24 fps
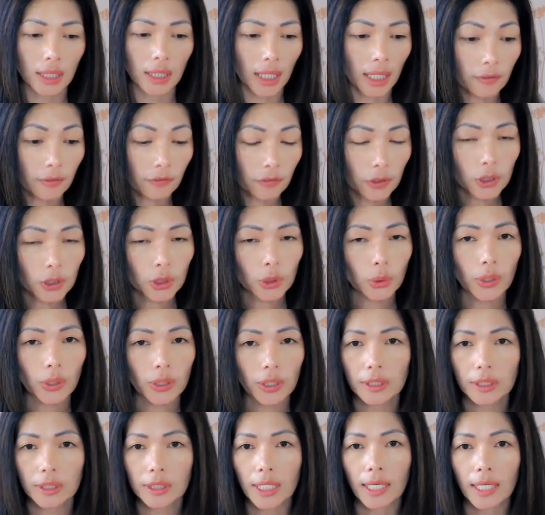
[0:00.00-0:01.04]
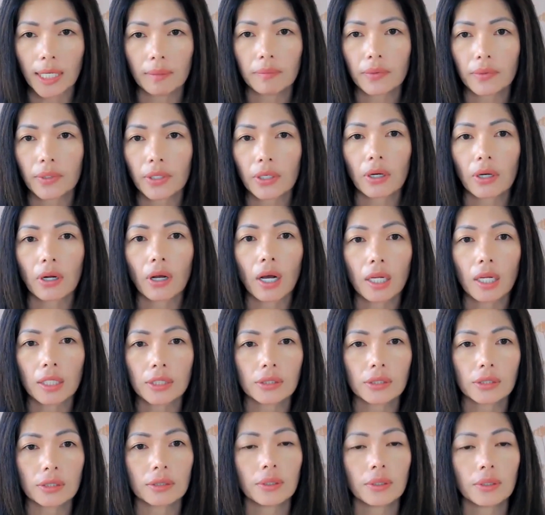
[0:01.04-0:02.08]
If you're short on time, there are
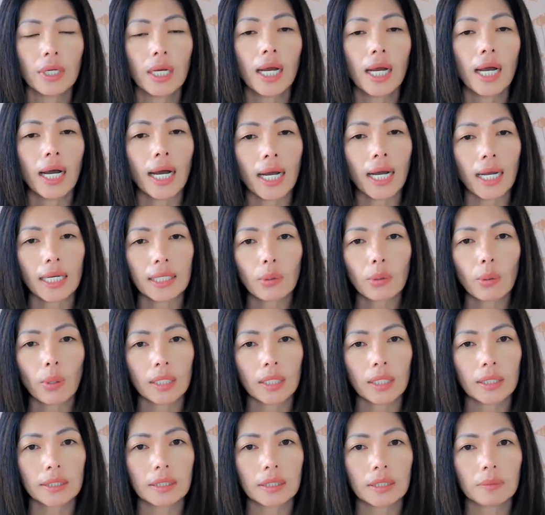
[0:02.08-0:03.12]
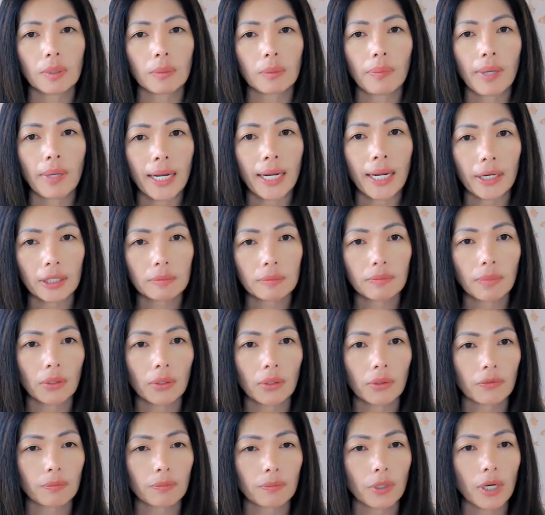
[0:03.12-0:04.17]
also high-quality prepared
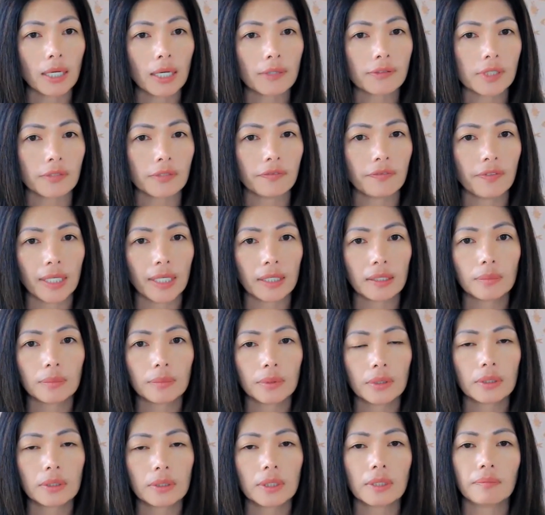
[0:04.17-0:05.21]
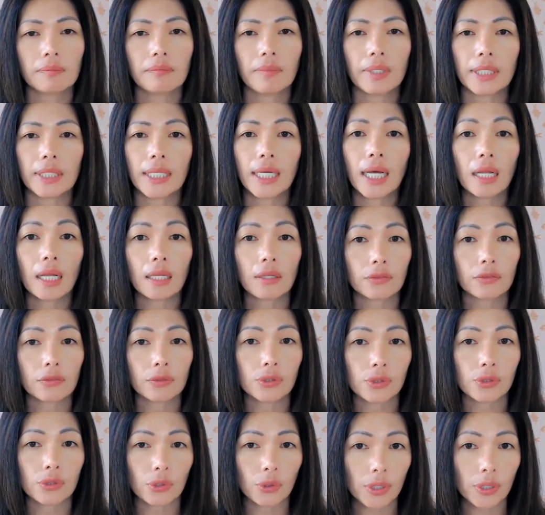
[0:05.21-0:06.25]
bone broths available in many health food
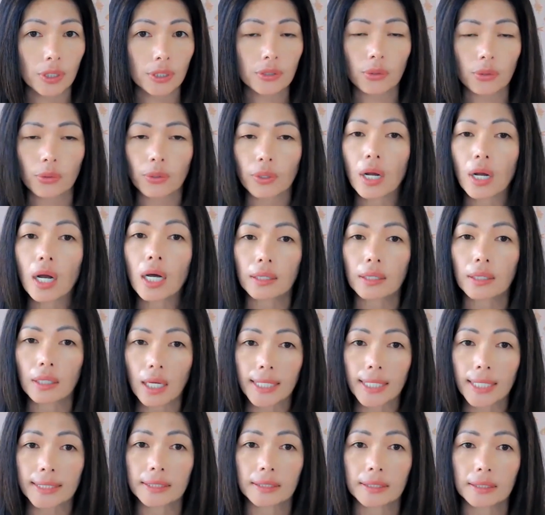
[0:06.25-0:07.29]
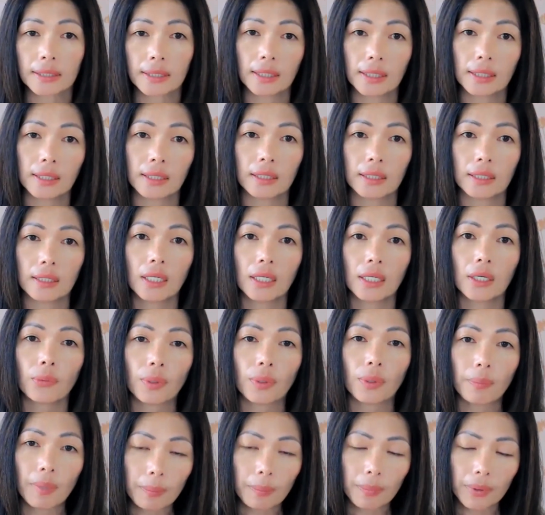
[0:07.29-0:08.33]
stores or online.
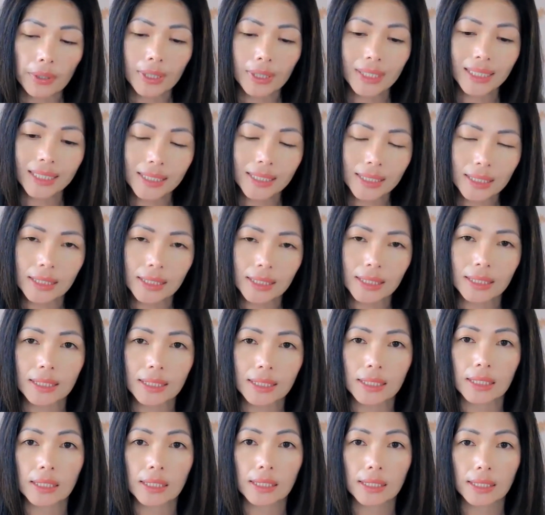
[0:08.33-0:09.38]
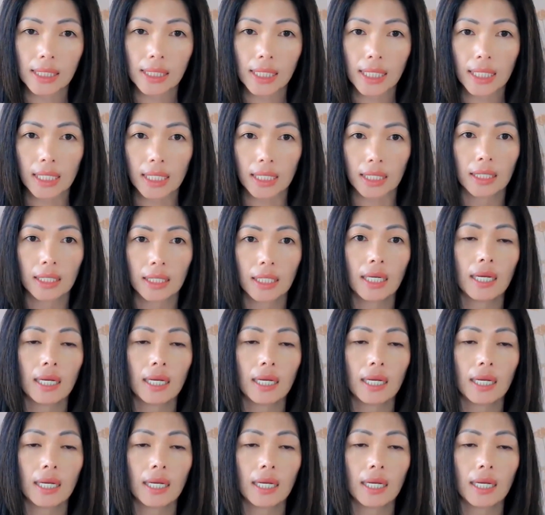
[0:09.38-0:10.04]
Remember, consistency is key.